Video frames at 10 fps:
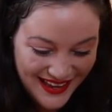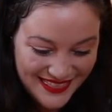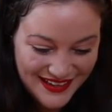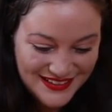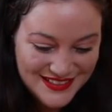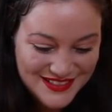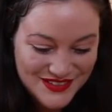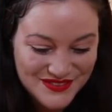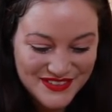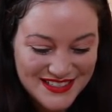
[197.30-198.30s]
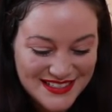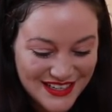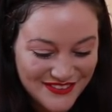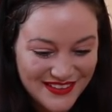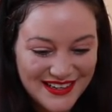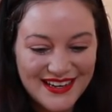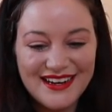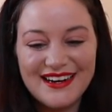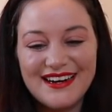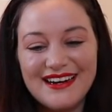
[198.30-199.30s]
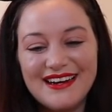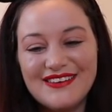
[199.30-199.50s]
There is so much stuff in here.